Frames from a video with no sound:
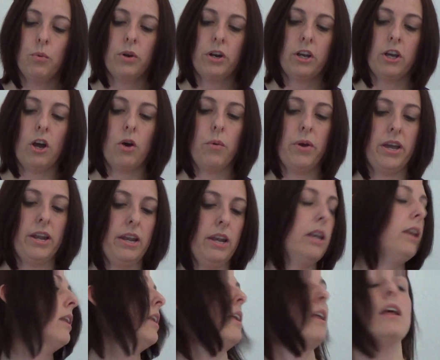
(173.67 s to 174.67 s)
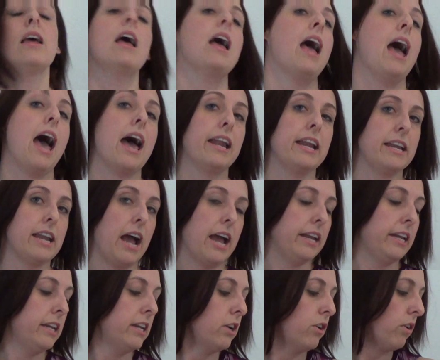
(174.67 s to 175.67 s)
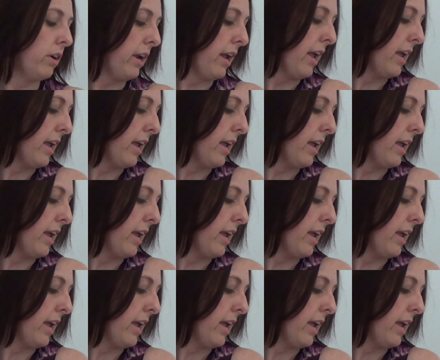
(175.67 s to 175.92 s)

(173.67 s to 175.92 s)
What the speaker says: want to go in at a 90-degree